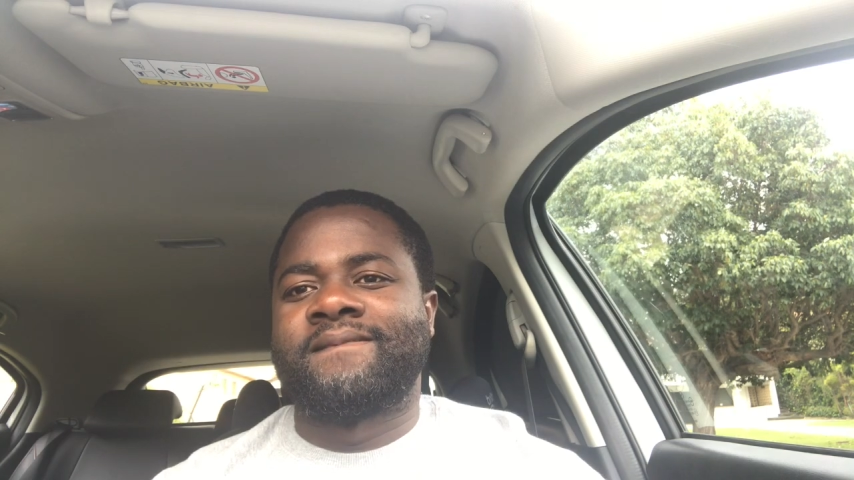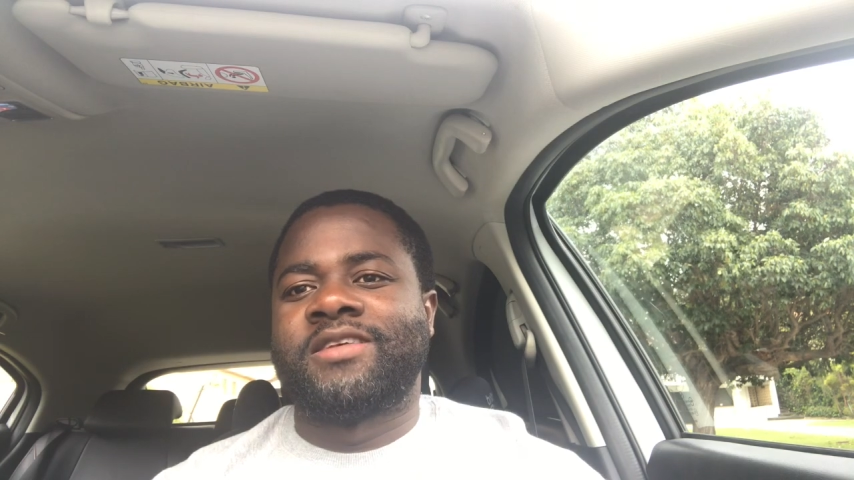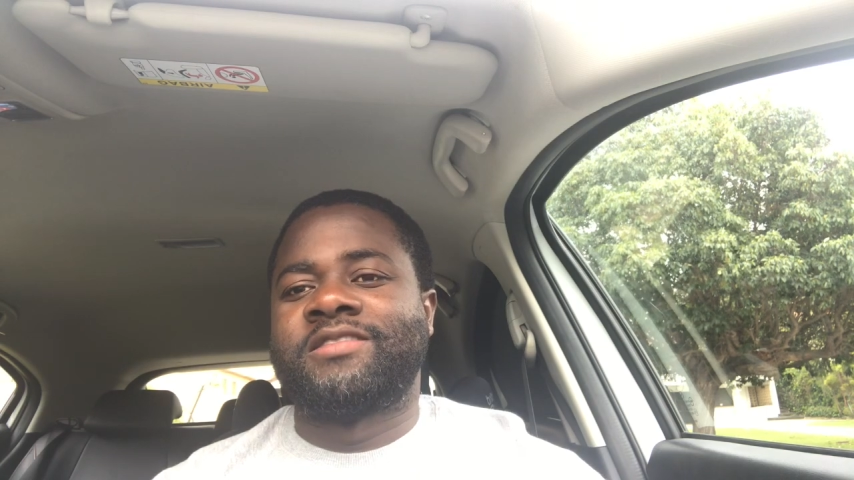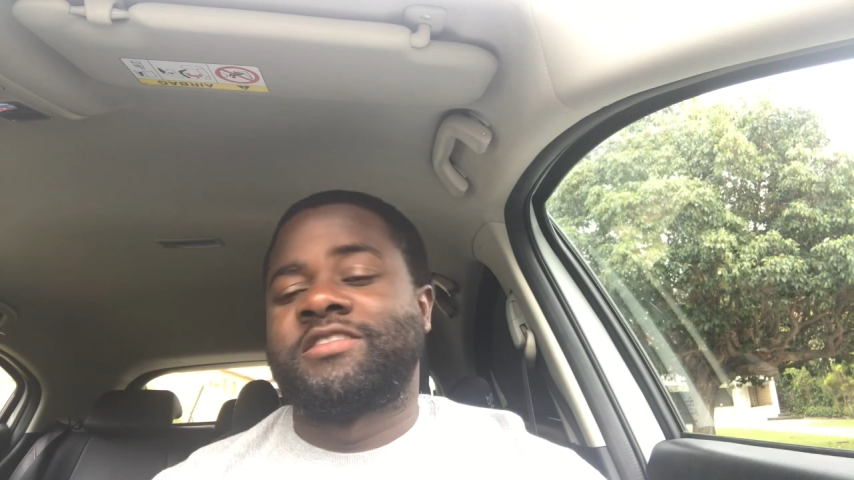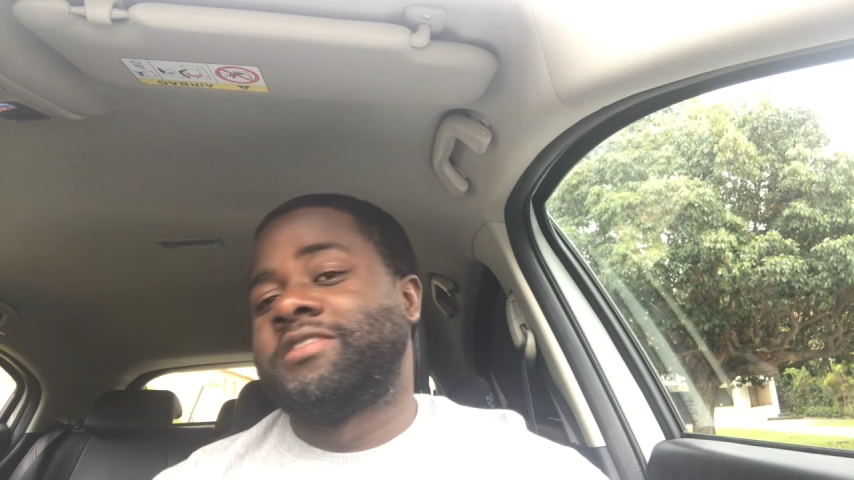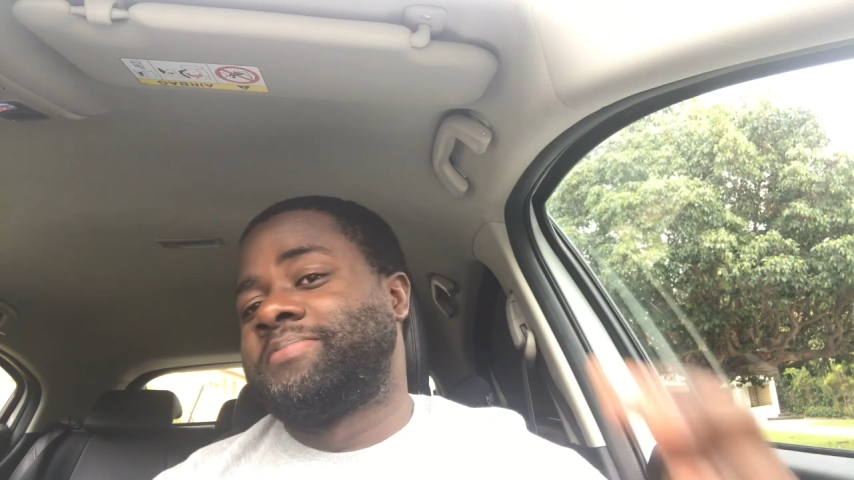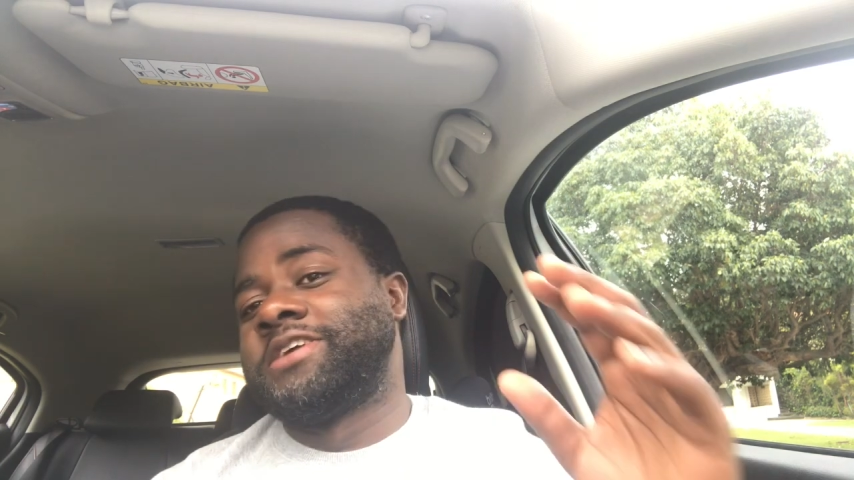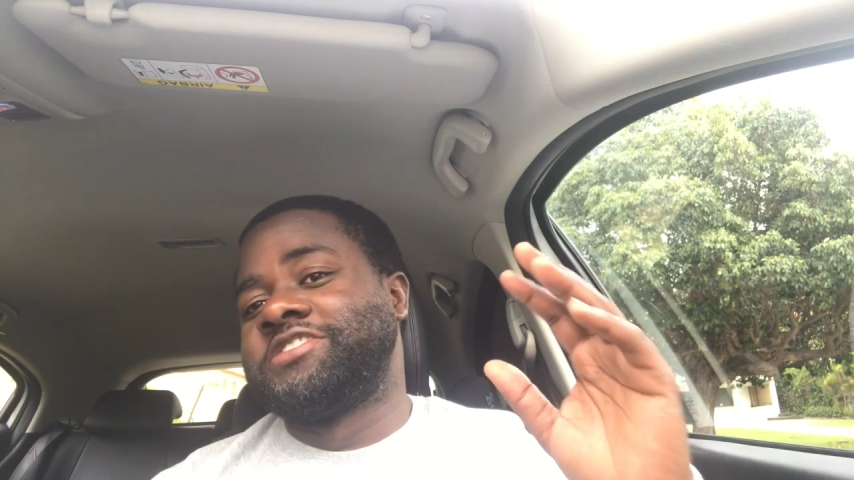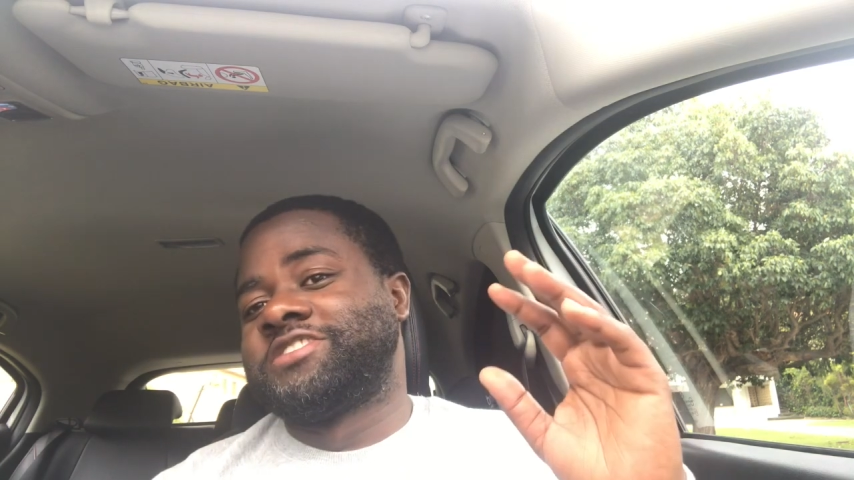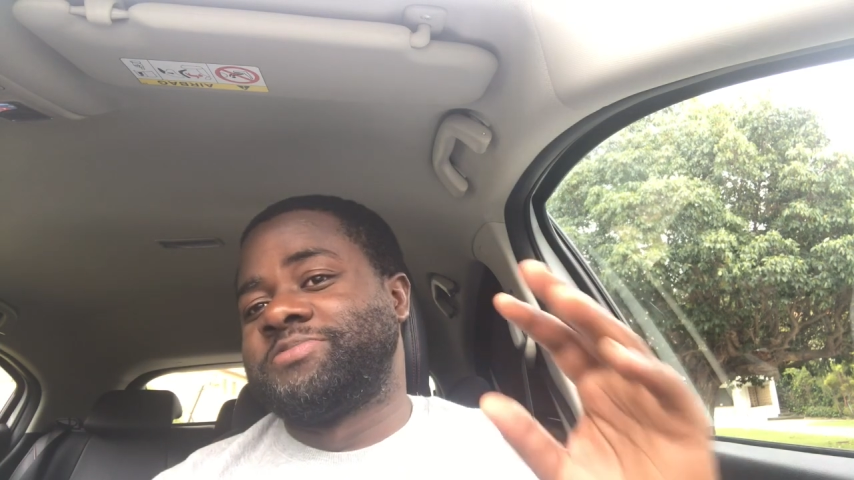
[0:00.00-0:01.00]
say
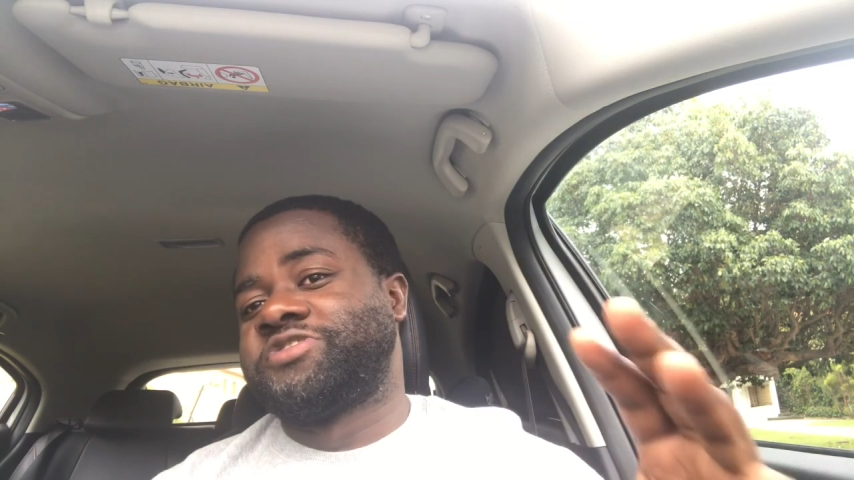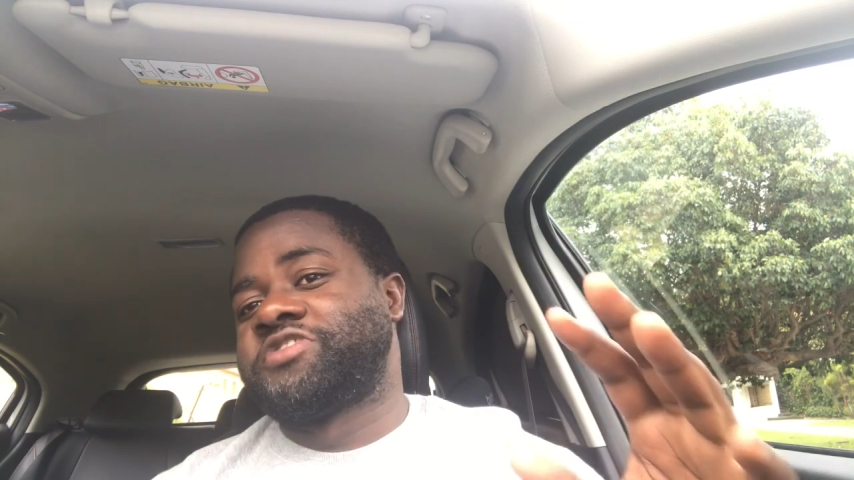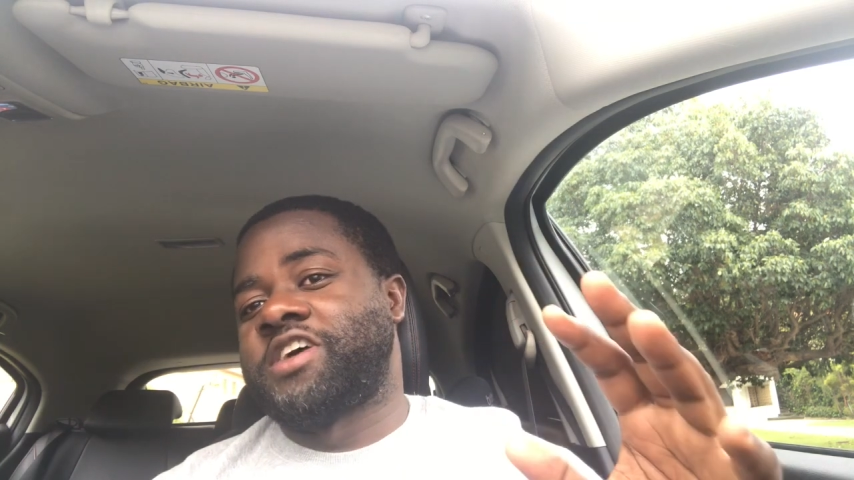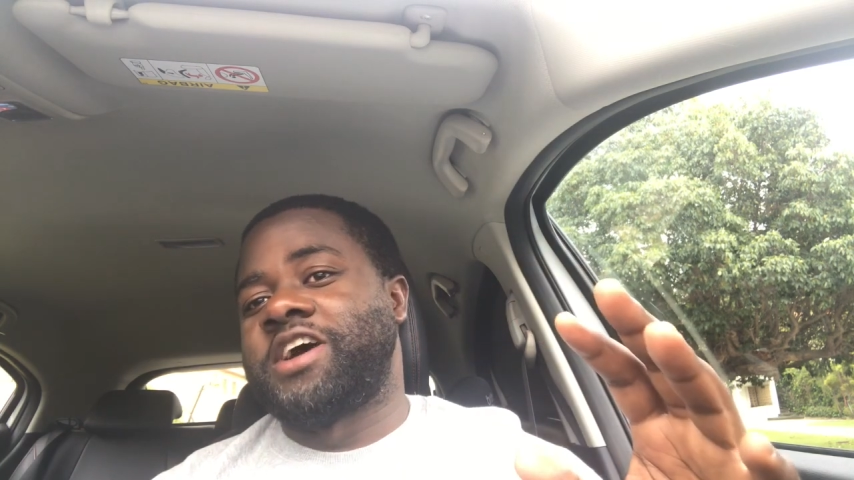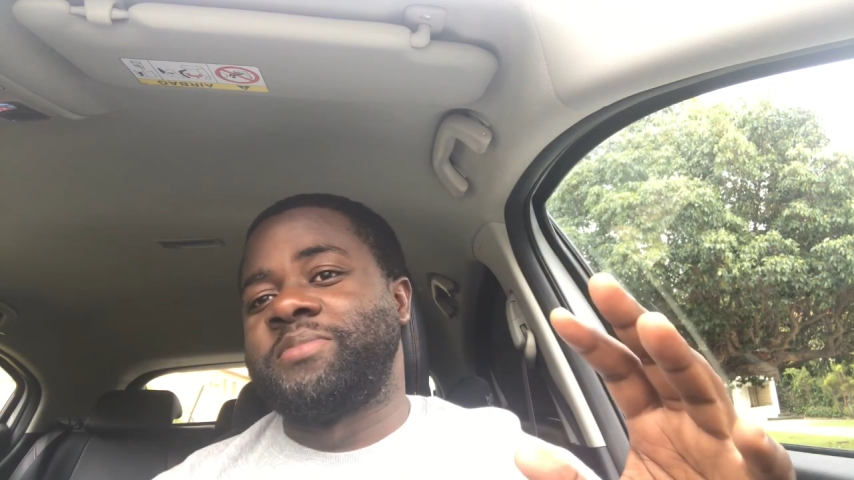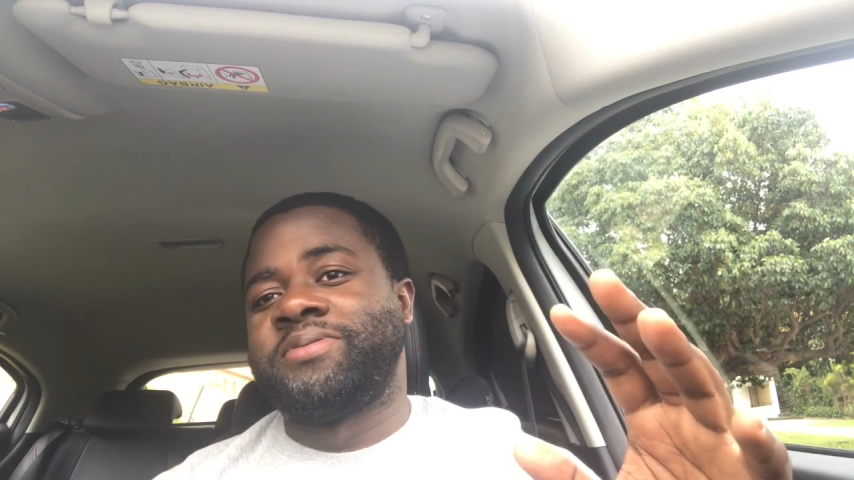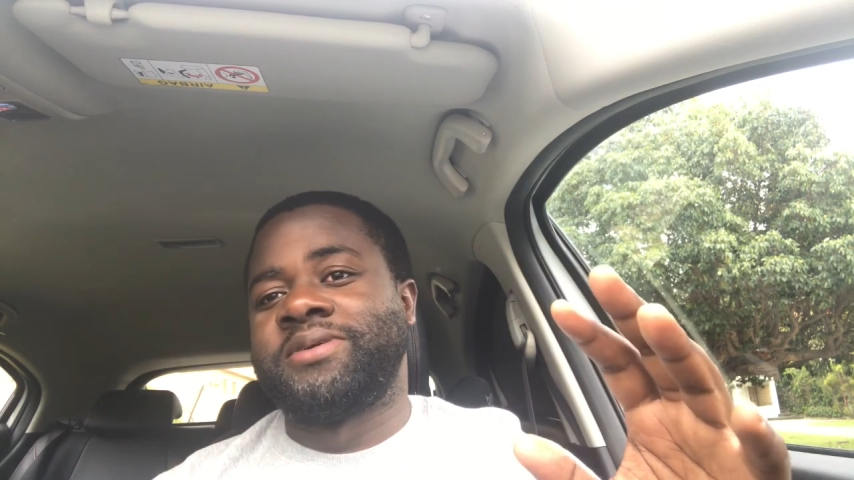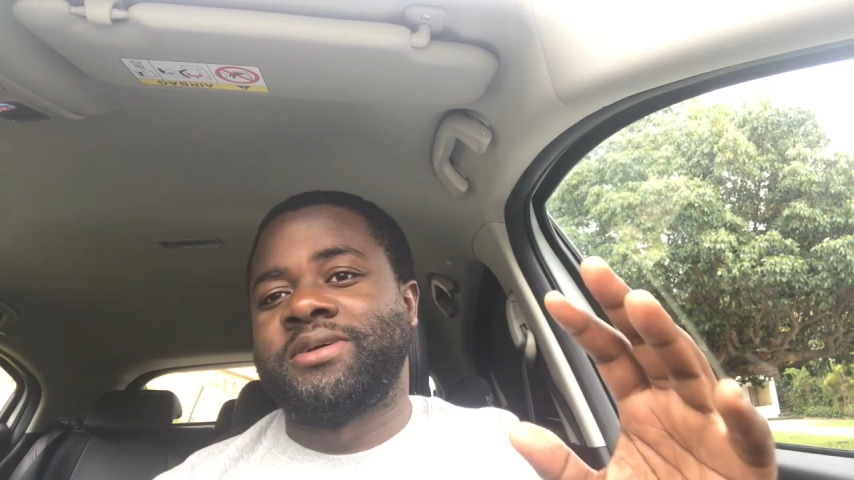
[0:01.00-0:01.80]
please subscribe